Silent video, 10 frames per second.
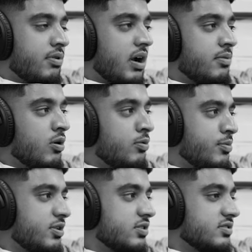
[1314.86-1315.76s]
Proud
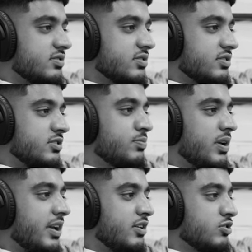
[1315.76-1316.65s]
moment, because you're
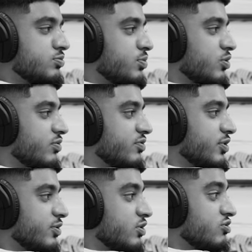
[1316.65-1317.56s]
playing your sport
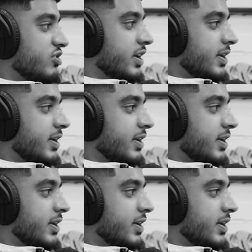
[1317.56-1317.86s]
for your country.